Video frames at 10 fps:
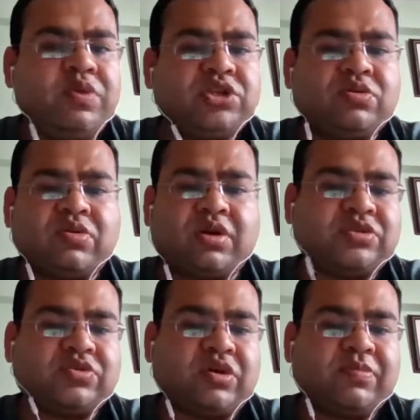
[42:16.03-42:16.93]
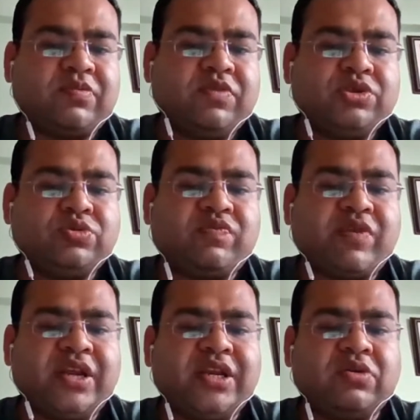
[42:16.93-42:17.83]
We should not stop. We should
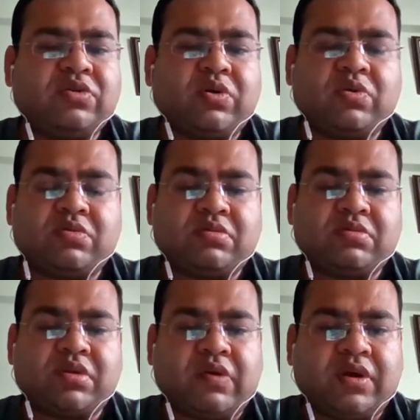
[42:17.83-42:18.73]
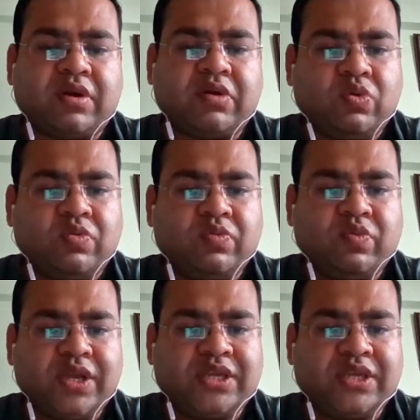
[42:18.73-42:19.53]
find out our own